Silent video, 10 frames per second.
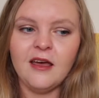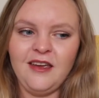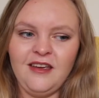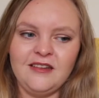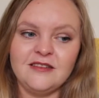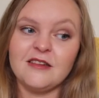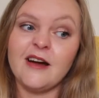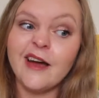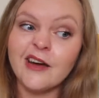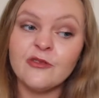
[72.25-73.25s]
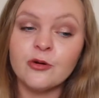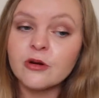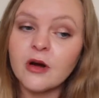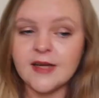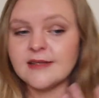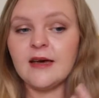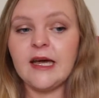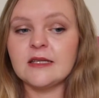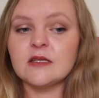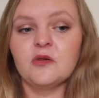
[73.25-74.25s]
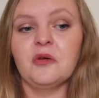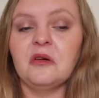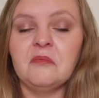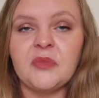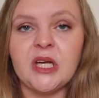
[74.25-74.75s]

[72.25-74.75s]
and I have good eyesight, so